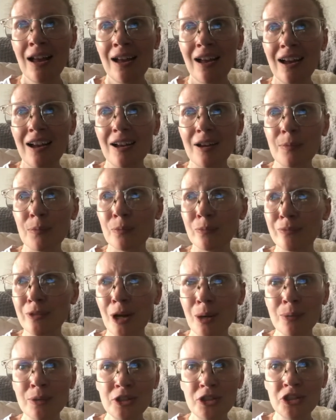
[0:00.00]
Not
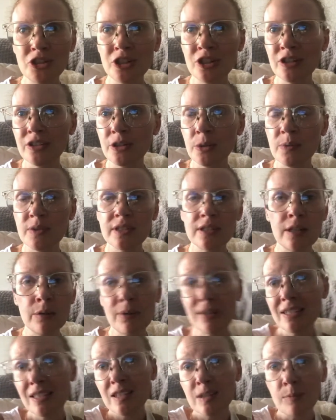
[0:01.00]
really sure. It wasn't
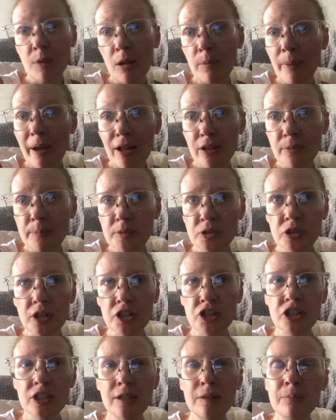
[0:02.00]
a small bowel
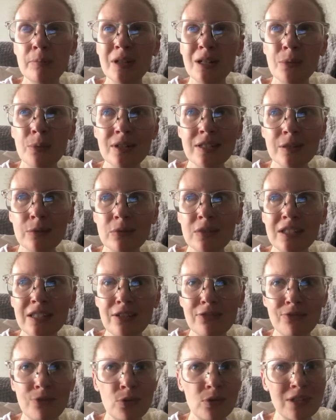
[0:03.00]
obstruction, but it wasn't really a
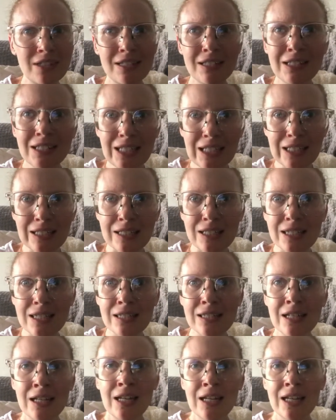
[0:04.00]
full ileus.
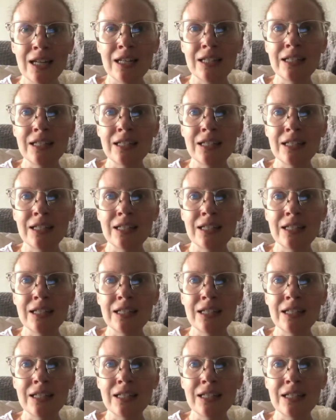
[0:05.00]
An